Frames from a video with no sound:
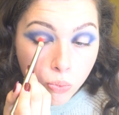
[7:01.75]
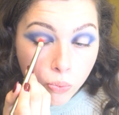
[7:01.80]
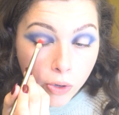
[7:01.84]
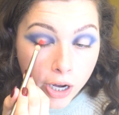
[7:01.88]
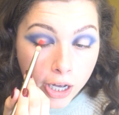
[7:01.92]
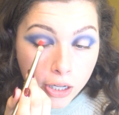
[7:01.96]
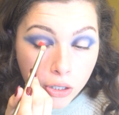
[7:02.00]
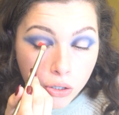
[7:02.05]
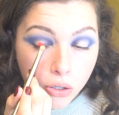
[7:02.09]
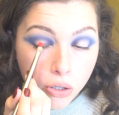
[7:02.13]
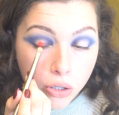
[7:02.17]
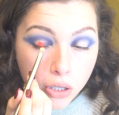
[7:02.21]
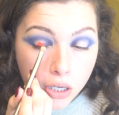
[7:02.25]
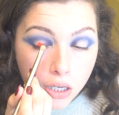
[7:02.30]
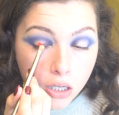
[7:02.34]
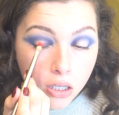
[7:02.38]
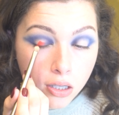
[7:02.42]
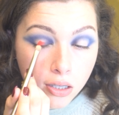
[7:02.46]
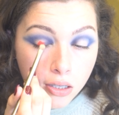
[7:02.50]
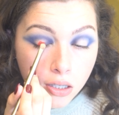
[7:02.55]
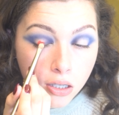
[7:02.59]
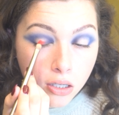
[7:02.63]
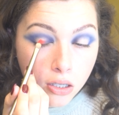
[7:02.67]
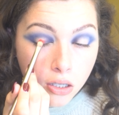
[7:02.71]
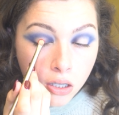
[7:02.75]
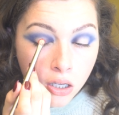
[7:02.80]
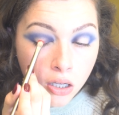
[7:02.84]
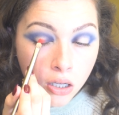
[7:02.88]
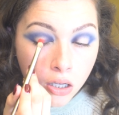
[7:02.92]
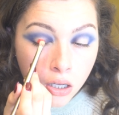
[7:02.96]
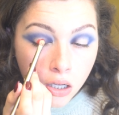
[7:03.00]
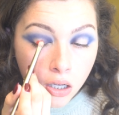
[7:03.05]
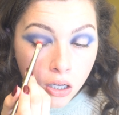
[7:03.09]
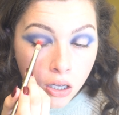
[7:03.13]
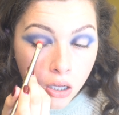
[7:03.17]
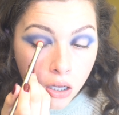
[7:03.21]
rather than
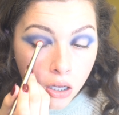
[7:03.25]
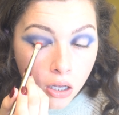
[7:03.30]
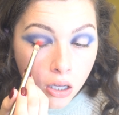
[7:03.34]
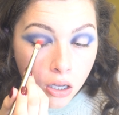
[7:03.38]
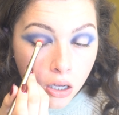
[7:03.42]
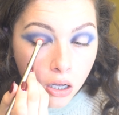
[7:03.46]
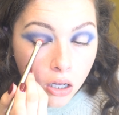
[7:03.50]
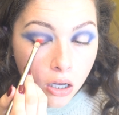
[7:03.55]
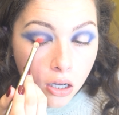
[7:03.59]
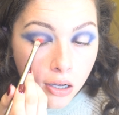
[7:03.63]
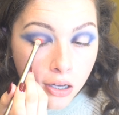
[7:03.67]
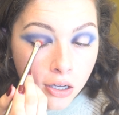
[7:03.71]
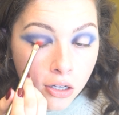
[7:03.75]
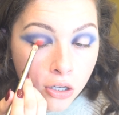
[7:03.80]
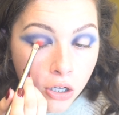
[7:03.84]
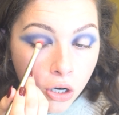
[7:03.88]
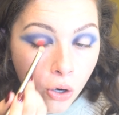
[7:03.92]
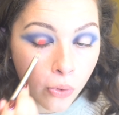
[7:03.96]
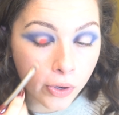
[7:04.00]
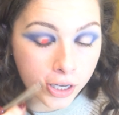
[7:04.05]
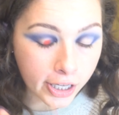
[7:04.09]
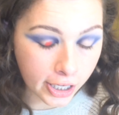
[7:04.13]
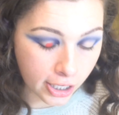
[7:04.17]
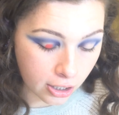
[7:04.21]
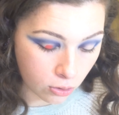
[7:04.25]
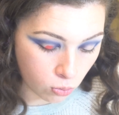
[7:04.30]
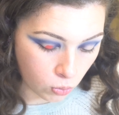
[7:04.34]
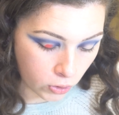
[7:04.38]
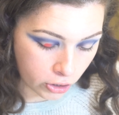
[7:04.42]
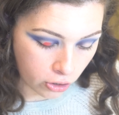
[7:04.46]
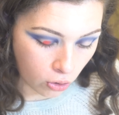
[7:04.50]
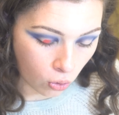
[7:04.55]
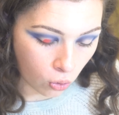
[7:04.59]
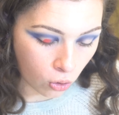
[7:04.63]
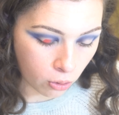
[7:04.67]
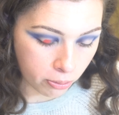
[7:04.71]
going in with
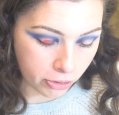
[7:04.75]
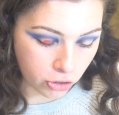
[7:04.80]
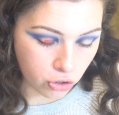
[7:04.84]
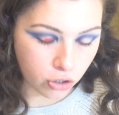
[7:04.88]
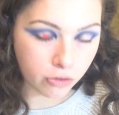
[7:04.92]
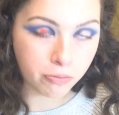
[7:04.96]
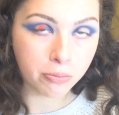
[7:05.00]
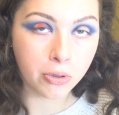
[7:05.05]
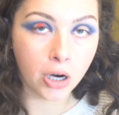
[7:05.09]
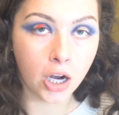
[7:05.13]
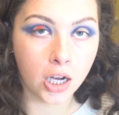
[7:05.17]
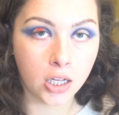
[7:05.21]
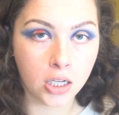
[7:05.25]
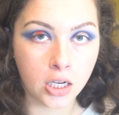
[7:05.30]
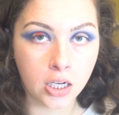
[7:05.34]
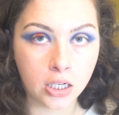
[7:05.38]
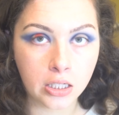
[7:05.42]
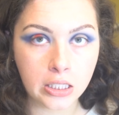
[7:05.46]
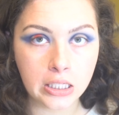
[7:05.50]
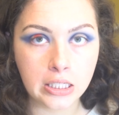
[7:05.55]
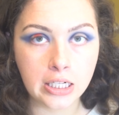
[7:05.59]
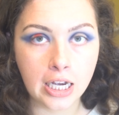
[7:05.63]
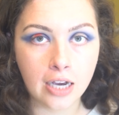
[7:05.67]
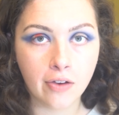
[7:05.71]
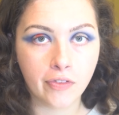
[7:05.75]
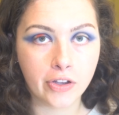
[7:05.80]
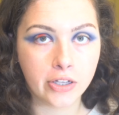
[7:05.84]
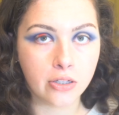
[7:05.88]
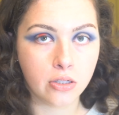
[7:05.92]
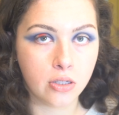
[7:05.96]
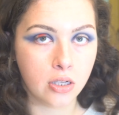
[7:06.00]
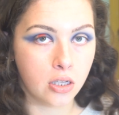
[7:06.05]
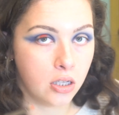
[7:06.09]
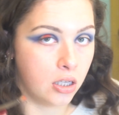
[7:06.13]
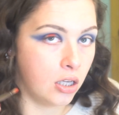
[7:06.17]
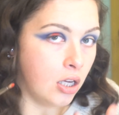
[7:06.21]
a whole bunch of product and having
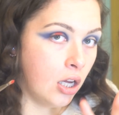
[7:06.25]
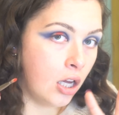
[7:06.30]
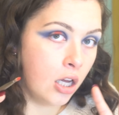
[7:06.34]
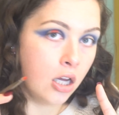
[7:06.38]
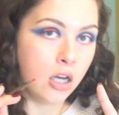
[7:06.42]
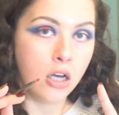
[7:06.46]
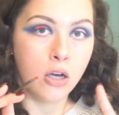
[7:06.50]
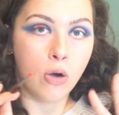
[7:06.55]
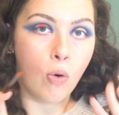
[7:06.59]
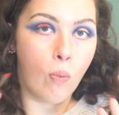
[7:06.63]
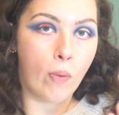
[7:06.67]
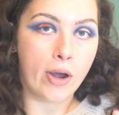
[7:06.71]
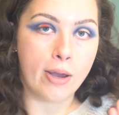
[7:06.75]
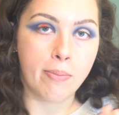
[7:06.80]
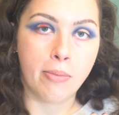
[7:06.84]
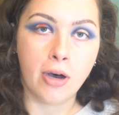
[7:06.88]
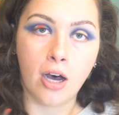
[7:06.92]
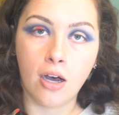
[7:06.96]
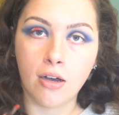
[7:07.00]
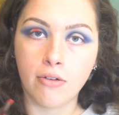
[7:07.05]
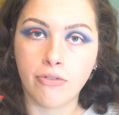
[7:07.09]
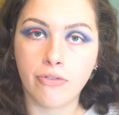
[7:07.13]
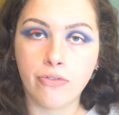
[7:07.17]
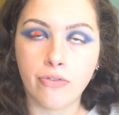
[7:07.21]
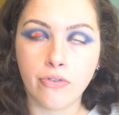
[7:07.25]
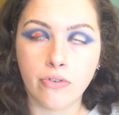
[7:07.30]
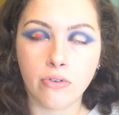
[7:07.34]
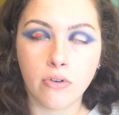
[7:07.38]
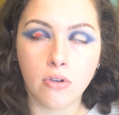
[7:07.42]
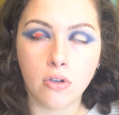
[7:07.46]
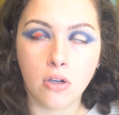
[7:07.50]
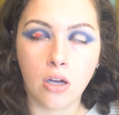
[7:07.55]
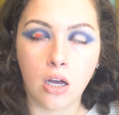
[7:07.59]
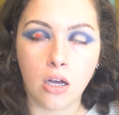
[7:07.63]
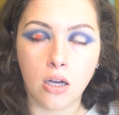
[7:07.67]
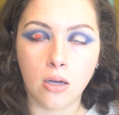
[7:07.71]
to wipe off
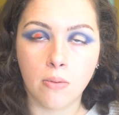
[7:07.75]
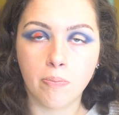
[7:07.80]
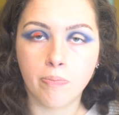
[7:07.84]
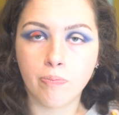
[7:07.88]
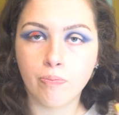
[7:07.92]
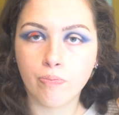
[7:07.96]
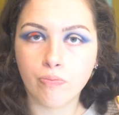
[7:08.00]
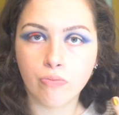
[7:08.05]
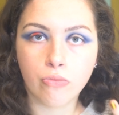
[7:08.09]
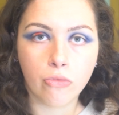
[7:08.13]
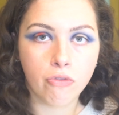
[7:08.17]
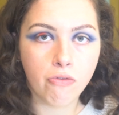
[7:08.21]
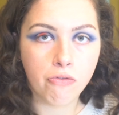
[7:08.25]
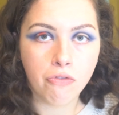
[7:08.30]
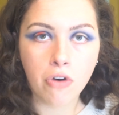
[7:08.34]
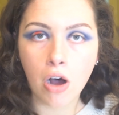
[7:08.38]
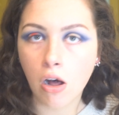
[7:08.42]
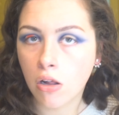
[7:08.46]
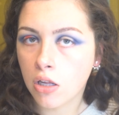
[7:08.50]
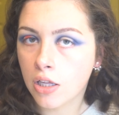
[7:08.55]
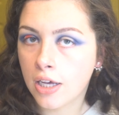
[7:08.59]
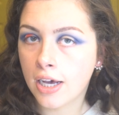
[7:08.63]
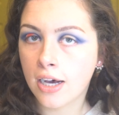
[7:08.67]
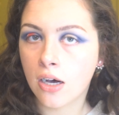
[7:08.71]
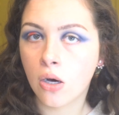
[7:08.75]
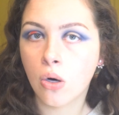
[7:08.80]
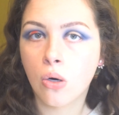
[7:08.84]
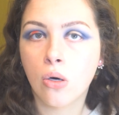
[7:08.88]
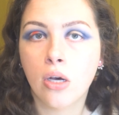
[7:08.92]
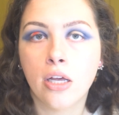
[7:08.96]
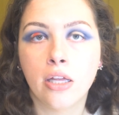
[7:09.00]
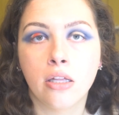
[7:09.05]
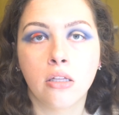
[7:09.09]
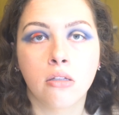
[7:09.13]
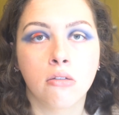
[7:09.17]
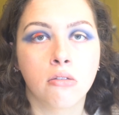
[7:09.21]

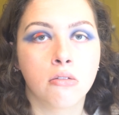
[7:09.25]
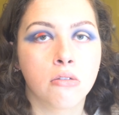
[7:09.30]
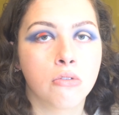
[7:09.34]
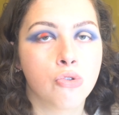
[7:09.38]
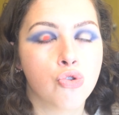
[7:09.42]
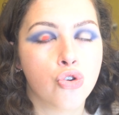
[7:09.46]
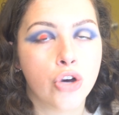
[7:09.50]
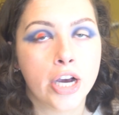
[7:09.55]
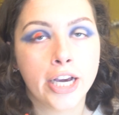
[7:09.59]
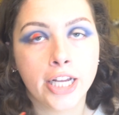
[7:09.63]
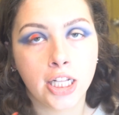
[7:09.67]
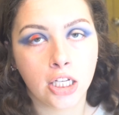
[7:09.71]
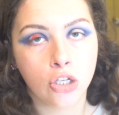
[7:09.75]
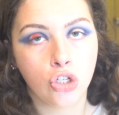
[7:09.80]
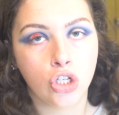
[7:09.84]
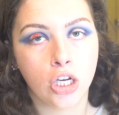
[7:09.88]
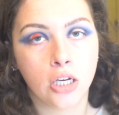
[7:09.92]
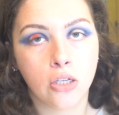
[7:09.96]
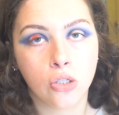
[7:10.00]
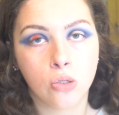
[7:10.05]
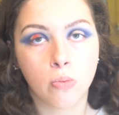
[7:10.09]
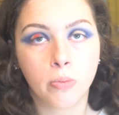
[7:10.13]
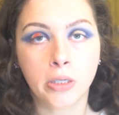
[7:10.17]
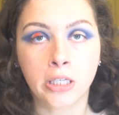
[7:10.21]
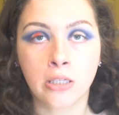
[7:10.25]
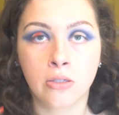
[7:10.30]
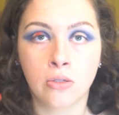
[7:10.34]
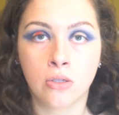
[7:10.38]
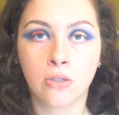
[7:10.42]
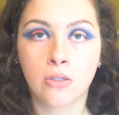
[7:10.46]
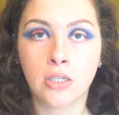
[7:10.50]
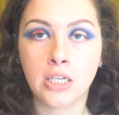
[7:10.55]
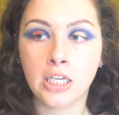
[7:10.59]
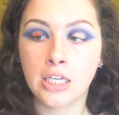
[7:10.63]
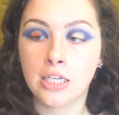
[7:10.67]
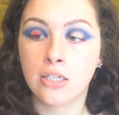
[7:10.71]
fallout and try and adjust because
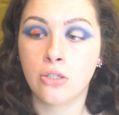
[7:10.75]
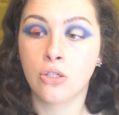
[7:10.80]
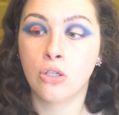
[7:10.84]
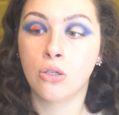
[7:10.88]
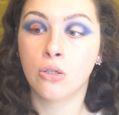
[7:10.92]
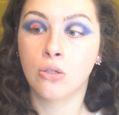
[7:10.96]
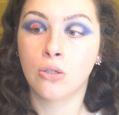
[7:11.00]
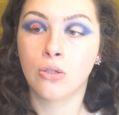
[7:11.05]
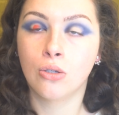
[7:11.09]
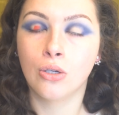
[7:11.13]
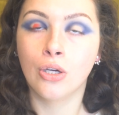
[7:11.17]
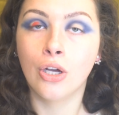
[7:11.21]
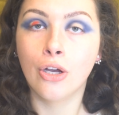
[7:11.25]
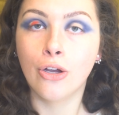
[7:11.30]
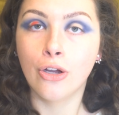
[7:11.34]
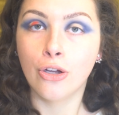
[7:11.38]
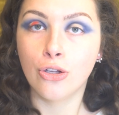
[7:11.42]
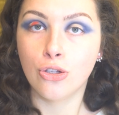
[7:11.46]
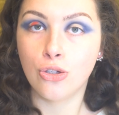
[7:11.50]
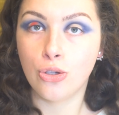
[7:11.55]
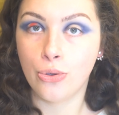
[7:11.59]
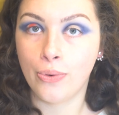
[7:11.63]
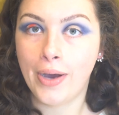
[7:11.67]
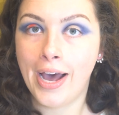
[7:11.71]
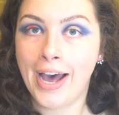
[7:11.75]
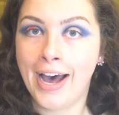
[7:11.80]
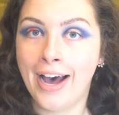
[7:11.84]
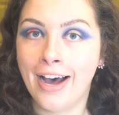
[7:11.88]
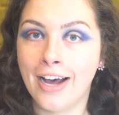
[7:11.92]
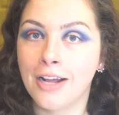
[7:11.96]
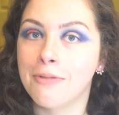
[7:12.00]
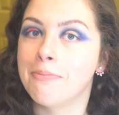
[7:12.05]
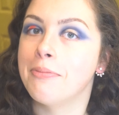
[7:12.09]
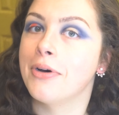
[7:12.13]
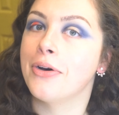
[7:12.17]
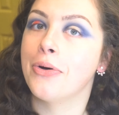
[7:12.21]
it's easier to
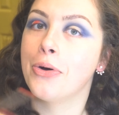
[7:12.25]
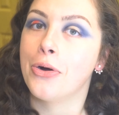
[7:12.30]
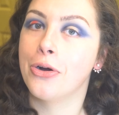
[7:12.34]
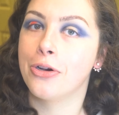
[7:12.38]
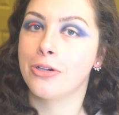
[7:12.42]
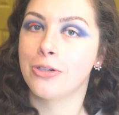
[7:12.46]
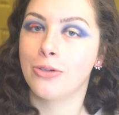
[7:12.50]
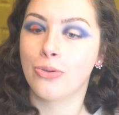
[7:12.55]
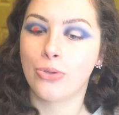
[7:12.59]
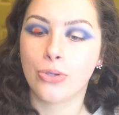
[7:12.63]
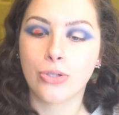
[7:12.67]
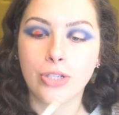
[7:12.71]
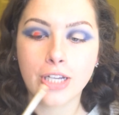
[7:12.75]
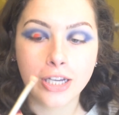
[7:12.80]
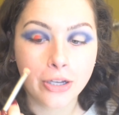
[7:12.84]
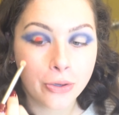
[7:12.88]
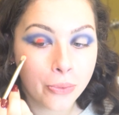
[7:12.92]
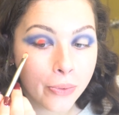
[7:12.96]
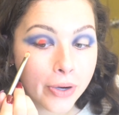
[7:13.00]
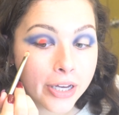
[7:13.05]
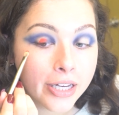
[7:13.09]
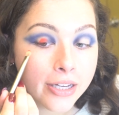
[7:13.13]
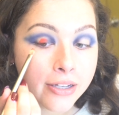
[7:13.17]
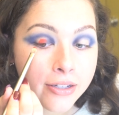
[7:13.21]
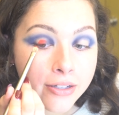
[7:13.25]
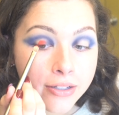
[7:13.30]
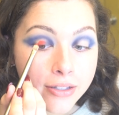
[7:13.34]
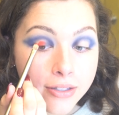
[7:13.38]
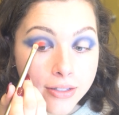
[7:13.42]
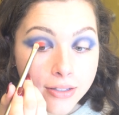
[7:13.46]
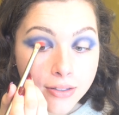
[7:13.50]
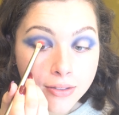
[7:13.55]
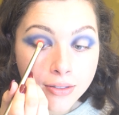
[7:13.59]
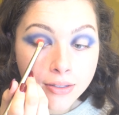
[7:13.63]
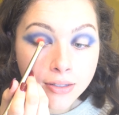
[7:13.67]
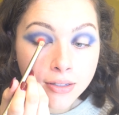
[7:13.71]
add but harder to take away.
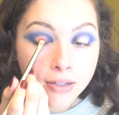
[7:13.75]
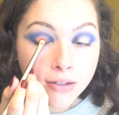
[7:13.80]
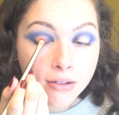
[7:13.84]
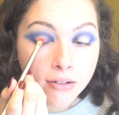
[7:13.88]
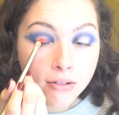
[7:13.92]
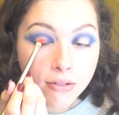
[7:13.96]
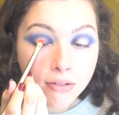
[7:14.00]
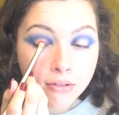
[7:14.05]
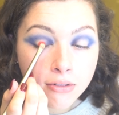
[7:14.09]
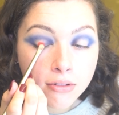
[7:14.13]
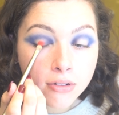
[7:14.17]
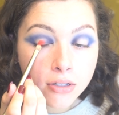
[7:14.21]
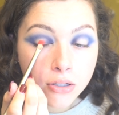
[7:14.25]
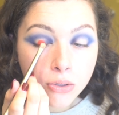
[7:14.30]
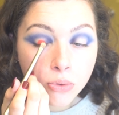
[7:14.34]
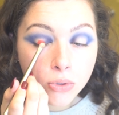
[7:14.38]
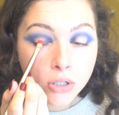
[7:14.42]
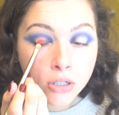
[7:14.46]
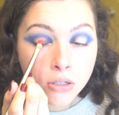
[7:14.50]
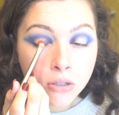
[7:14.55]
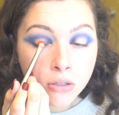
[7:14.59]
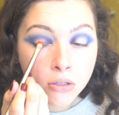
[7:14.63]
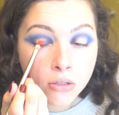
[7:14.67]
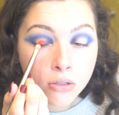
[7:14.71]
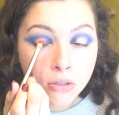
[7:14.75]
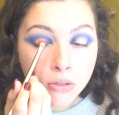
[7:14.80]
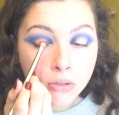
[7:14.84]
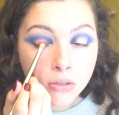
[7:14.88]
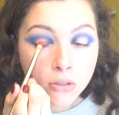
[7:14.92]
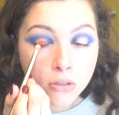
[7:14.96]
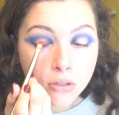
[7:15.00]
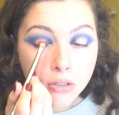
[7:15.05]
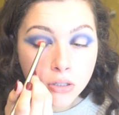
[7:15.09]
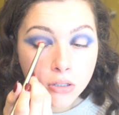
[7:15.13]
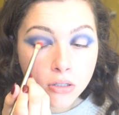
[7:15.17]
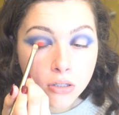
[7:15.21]
So here we
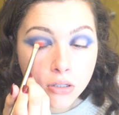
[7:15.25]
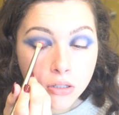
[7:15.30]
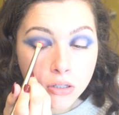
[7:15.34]
go.